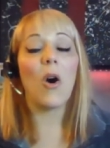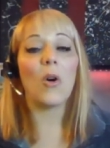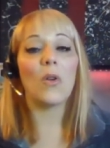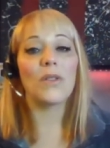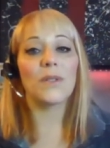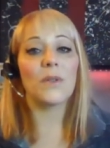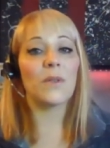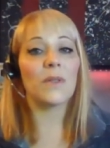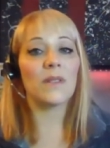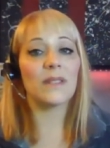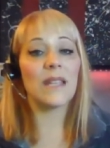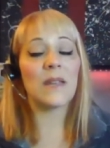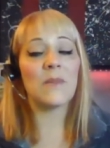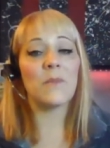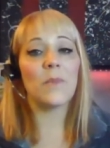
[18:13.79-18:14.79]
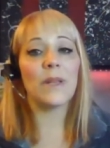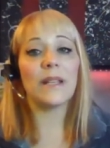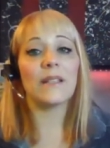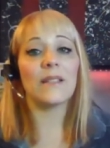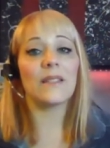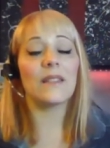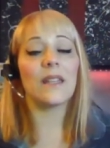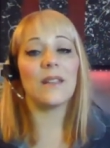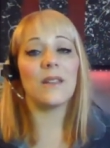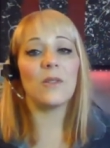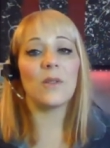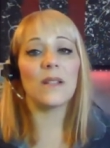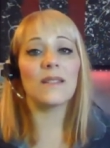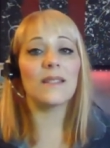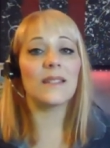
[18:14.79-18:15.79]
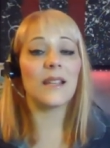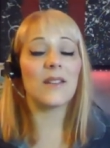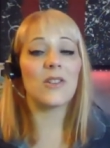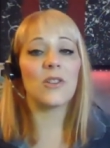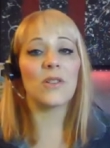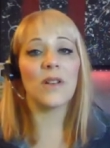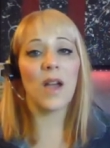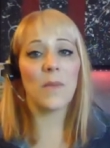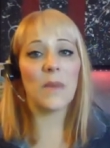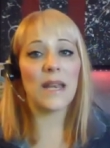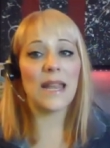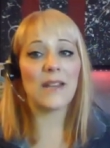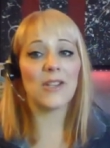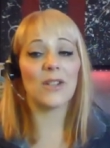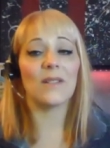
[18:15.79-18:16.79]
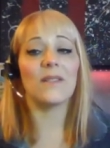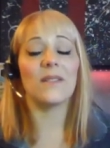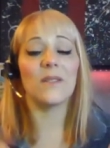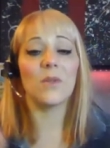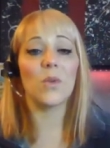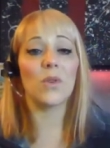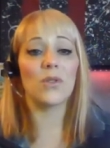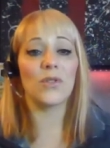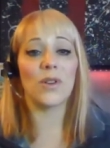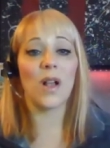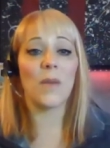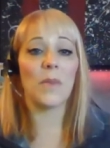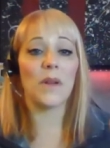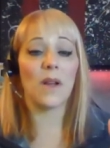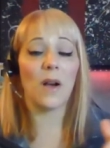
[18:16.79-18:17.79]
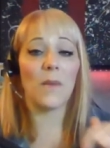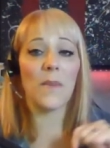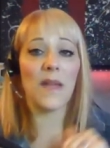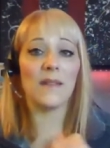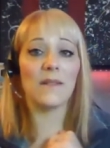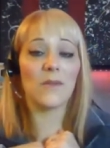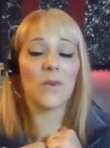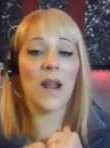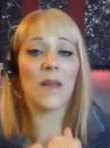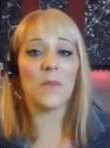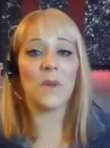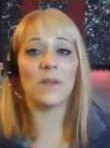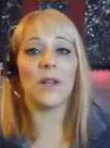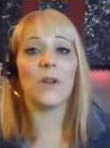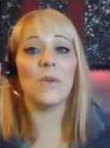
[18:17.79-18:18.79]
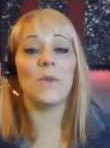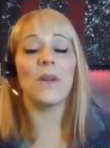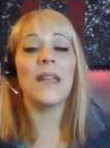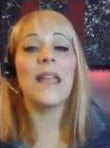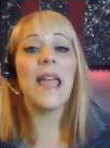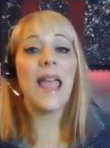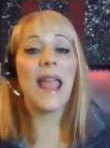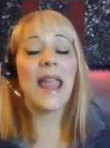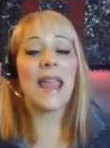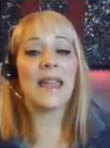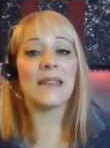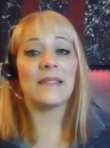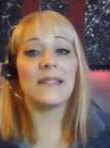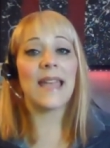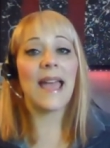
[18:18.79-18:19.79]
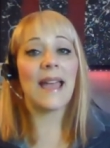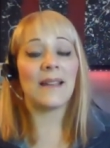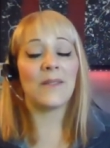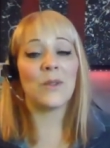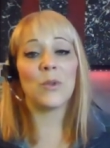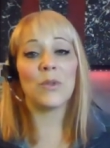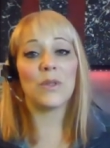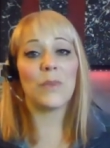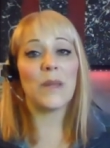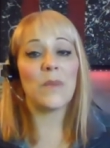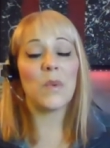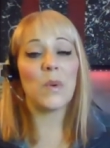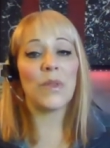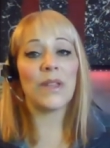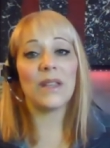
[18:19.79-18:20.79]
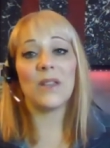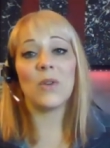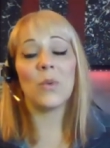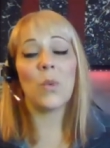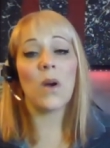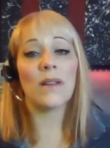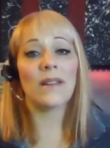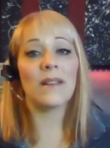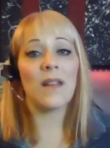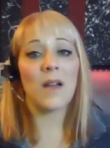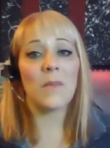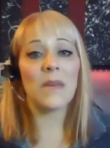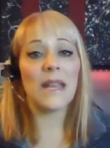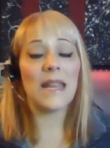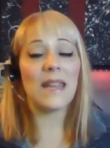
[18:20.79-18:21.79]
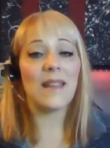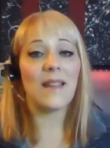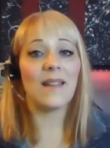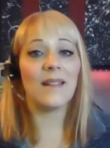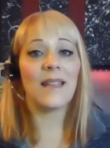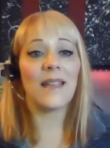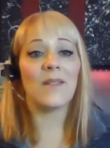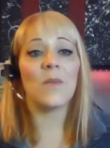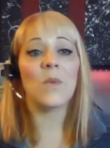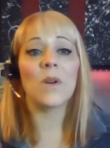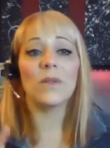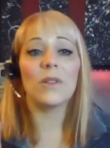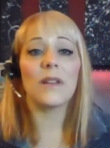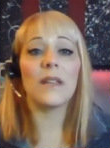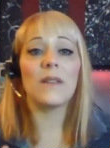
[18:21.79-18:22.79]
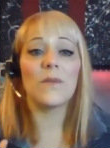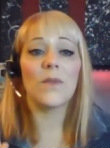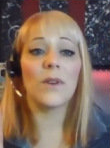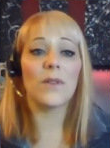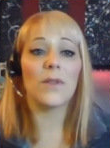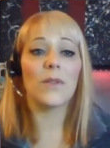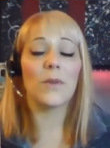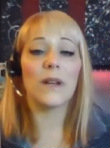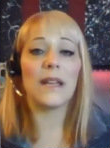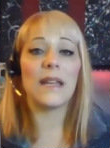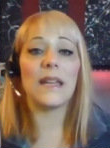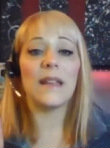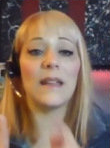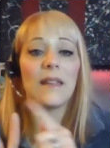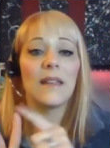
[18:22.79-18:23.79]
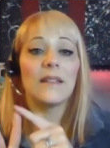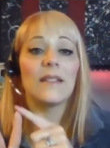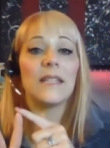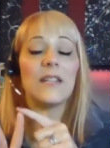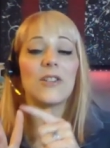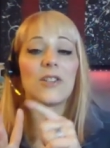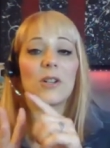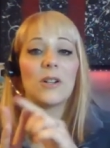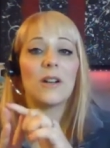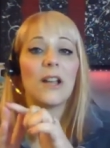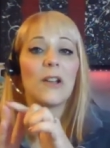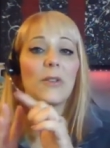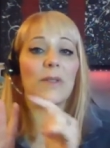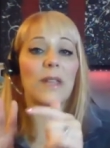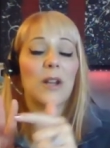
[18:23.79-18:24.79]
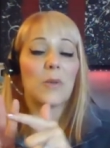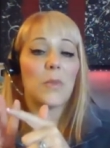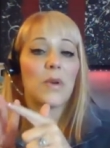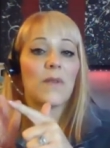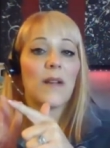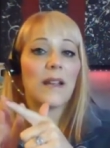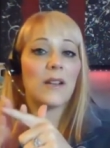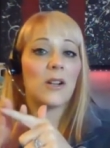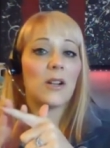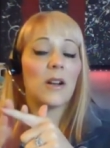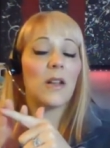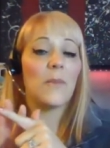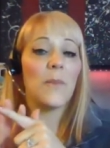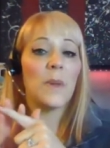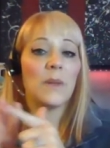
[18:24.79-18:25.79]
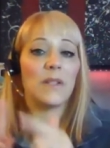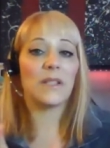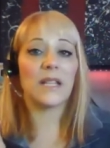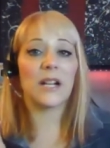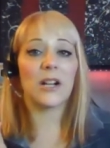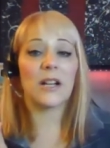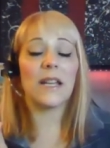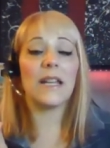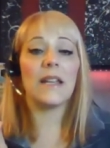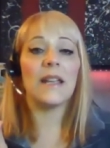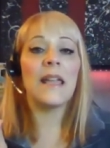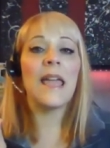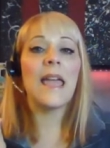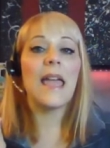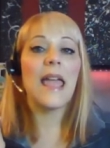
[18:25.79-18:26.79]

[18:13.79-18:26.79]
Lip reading: Also the same place that you can send your nominations or drop a comment right below and tag those people that you want to nominate. Again, we're looking for 3: teacher, healthcare provider, military,